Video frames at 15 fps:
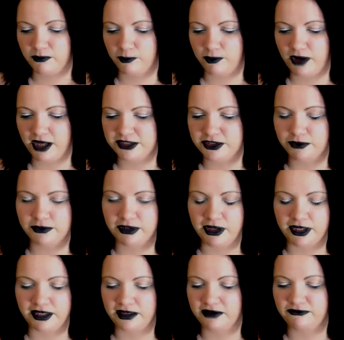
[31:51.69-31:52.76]
I don't
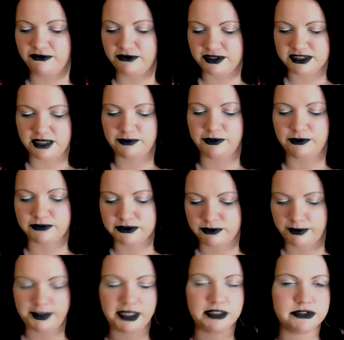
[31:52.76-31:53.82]
like, for example,
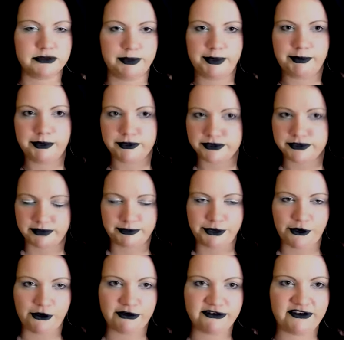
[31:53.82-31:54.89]
swimming in swimming pools. I'm
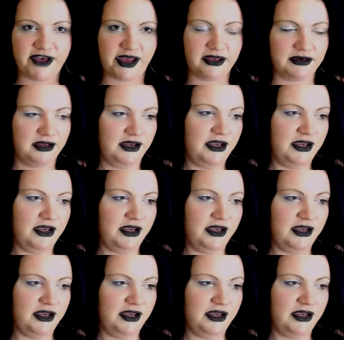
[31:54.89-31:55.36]
not a fan.